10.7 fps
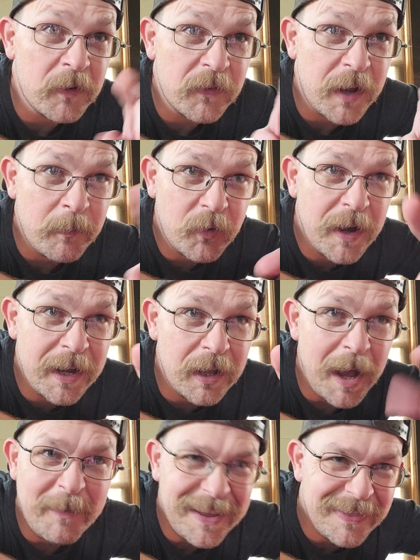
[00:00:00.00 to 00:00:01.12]
It's like
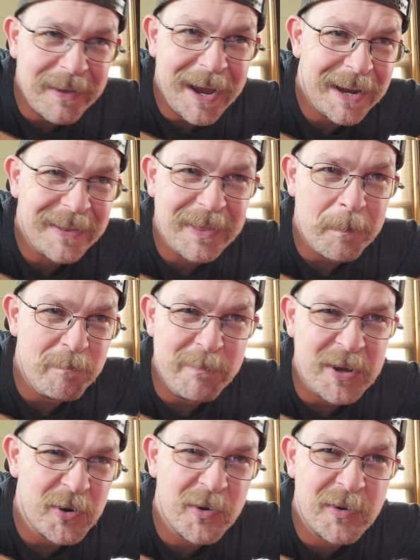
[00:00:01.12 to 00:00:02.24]
I got the
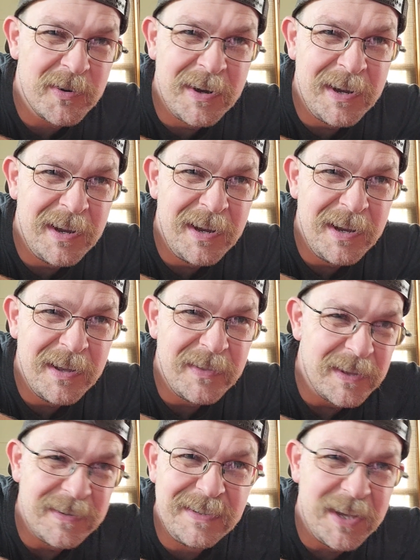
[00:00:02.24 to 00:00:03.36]
mirror,
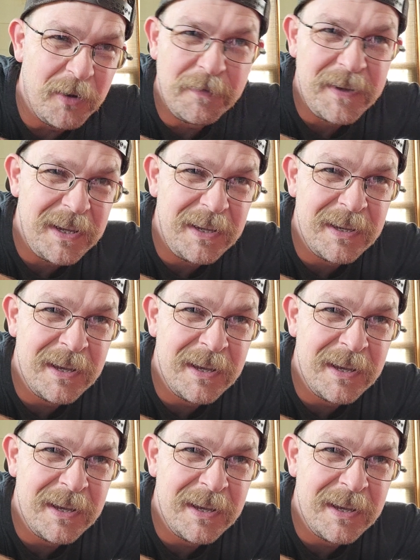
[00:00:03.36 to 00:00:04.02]
the selfie